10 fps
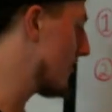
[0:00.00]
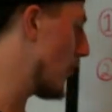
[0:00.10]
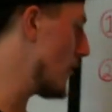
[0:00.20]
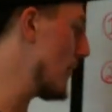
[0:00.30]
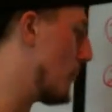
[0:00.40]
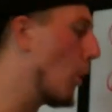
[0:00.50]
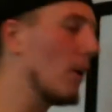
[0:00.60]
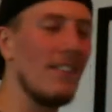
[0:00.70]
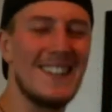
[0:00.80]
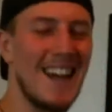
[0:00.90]
they've
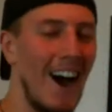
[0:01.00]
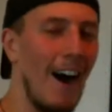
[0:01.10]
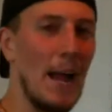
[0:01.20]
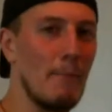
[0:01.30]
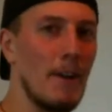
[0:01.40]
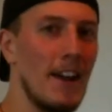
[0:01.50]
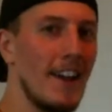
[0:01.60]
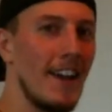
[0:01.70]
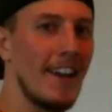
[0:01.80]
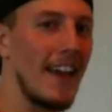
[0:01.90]
put in the time.
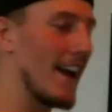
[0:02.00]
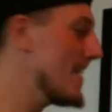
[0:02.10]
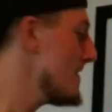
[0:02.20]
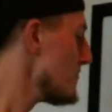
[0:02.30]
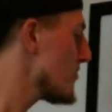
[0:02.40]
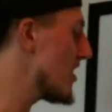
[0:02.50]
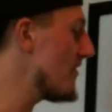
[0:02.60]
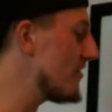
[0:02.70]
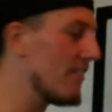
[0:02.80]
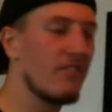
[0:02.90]
Okay,
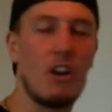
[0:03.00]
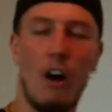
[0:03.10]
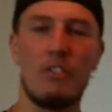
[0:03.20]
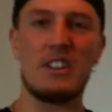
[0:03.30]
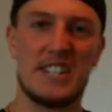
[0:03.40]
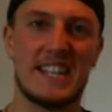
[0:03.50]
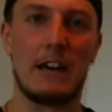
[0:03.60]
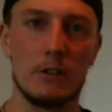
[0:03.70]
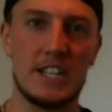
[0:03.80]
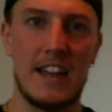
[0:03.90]
they've got the
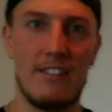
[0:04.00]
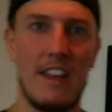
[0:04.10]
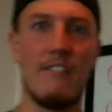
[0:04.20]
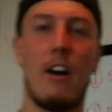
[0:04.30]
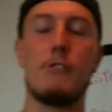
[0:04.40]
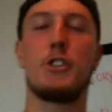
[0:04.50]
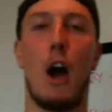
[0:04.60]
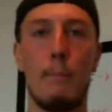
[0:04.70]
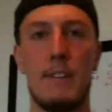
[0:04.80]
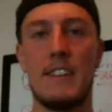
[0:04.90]
skill set. They've
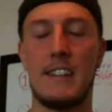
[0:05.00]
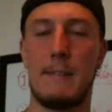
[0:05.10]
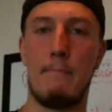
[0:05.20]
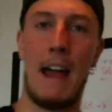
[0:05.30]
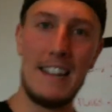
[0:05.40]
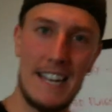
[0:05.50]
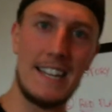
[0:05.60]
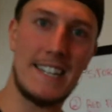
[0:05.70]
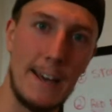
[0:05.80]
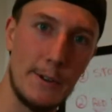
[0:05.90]
adopted this amazing
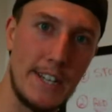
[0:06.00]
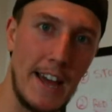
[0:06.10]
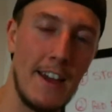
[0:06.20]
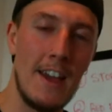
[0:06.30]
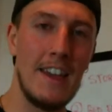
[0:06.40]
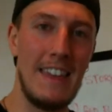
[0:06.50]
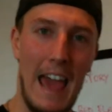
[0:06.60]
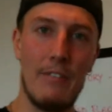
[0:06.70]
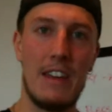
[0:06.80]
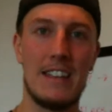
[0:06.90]
skill set,
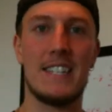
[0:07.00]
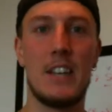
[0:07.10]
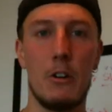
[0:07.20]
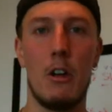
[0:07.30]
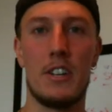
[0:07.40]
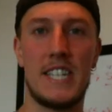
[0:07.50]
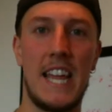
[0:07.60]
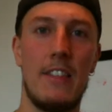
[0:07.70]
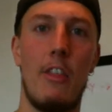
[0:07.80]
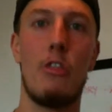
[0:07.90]
yet they're still not
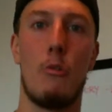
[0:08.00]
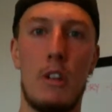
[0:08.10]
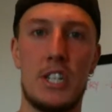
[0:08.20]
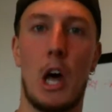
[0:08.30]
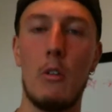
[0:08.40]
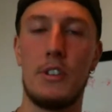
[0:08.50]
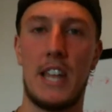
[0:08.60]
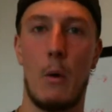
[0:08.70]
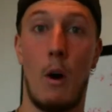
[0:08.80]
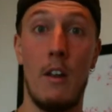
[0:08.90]
seeing the results
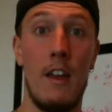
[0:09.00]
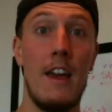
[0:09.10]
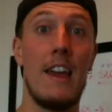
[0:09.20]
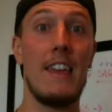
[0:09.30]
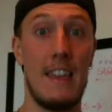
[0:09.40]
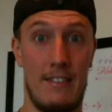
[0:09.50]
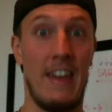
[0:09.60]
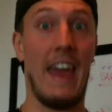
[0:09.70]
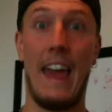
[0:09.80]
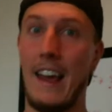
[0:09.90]
they want,
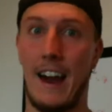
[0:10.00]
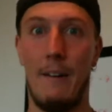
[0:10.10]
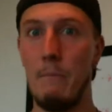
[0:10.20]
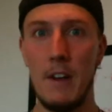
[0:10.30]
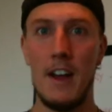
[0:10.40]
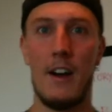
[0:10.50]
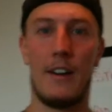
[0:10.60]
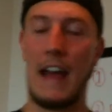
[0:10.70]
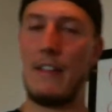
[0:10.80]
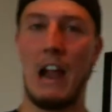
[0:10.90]
the income.
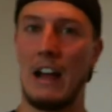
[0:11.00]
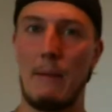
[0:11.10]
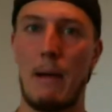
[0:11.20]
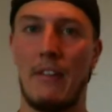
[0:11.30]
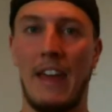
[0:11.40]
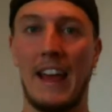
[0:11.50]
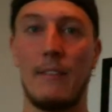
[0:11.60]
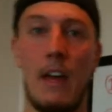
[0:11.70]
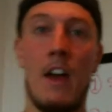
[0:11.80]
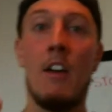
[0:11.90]
Okay, they're not getting paid the
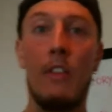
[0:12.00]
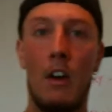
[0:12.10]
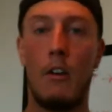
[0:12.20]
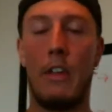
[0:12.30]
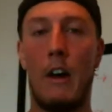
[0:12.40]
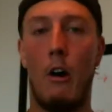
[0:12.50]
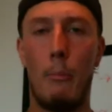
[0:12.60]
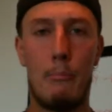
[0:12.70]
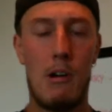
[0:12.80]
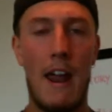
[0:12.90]
income. They're
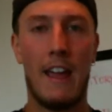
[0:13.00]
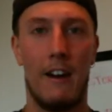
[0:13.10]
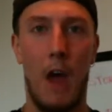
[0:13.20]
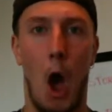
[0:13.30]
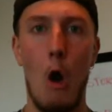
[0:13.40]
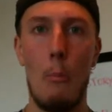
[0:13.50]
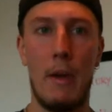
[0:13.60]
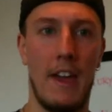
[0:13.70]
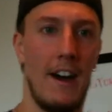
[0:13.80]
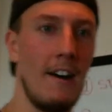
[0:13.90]
all preying on hope
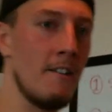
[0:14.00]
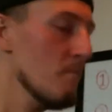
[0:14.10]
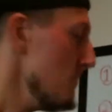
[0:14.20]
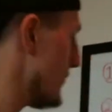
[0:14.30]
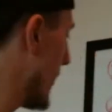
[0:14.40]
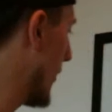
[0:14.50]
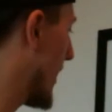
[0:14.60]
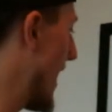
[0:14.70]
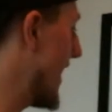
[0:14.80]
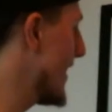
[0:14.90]
here.
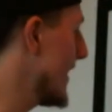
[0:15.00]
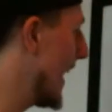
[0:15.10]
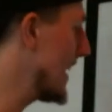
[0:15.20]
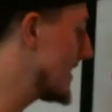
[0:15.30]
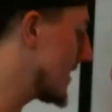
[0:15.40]
Okay, and